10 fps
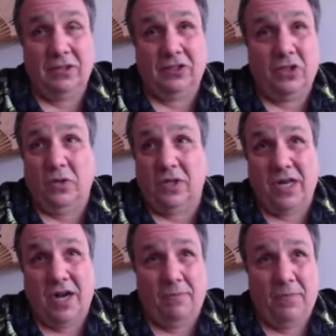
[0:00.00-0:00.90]
don't look
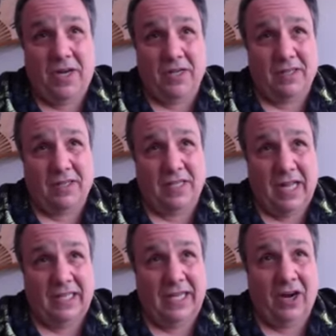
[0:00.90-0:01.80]
up because it's
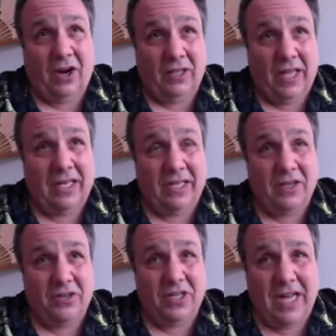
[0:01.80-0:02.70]
not there. Like,
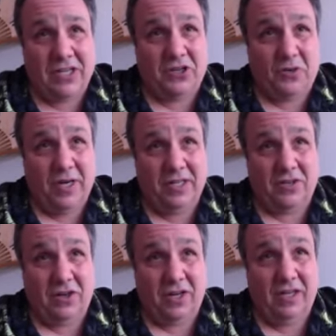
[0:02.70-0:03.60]
there's an asteroid that's
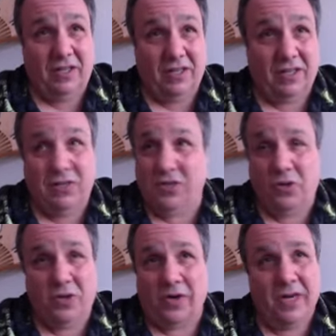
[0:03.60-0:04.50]
going to kill us. No,
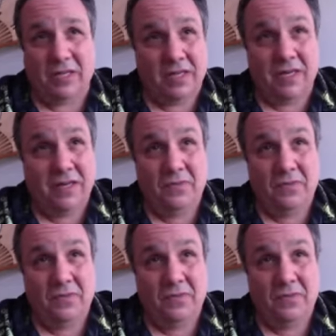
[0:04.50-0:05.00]
there isn't.